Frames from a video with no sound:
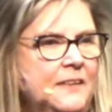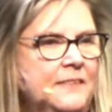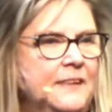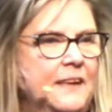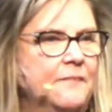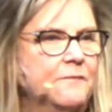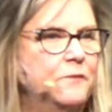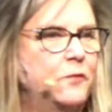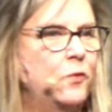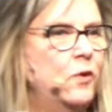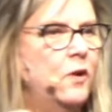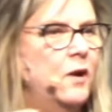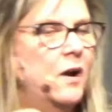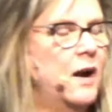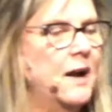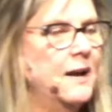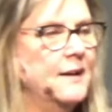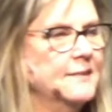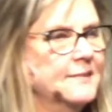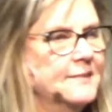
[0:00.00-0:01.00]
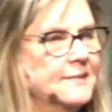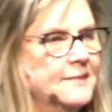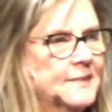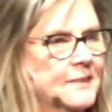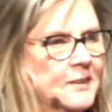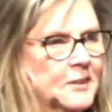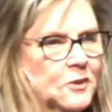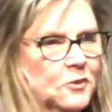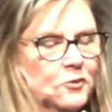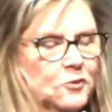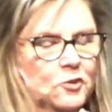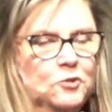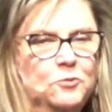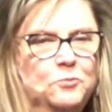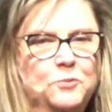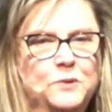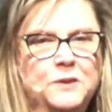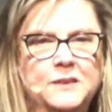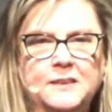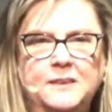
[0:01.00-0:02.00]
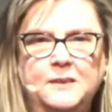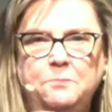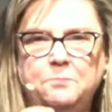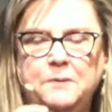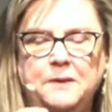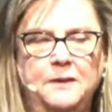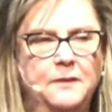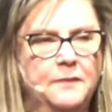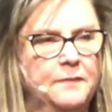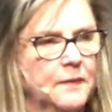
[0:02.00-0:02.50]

That for us to really be